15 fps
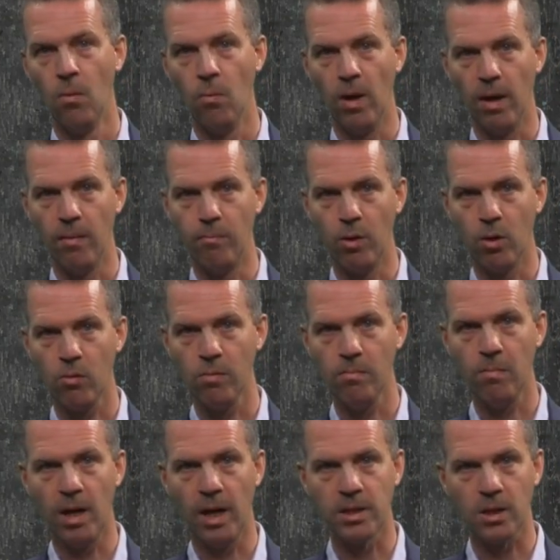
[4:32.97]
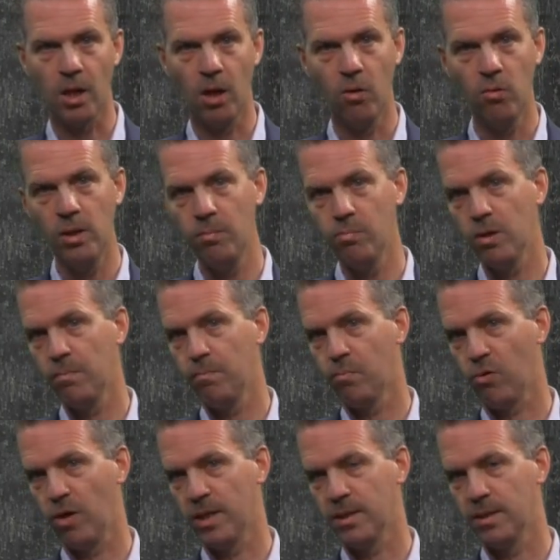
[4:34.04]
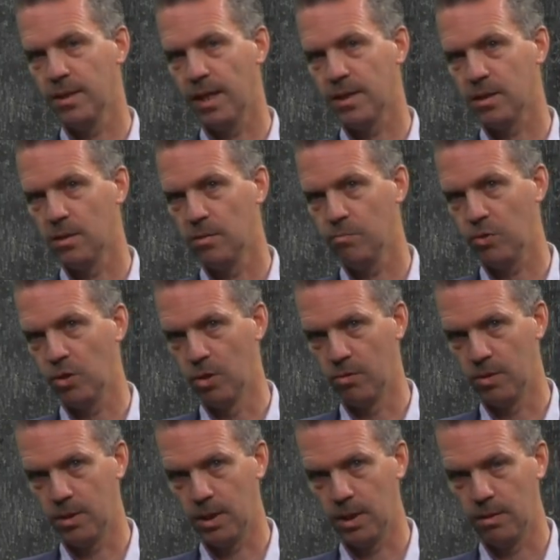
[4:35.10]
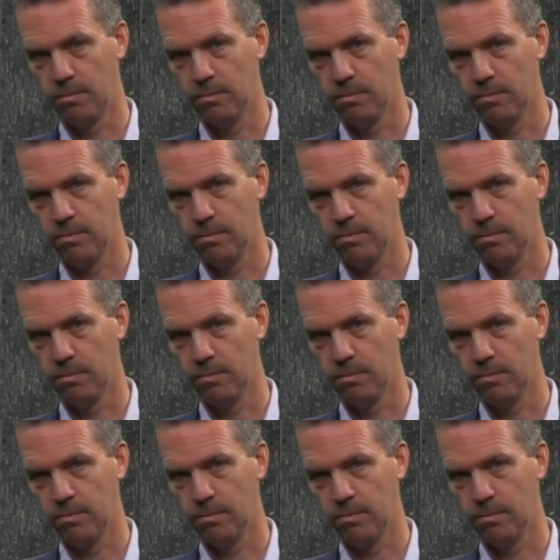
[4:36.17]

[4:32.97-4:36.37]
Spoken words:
where boron might only be present as an impurity.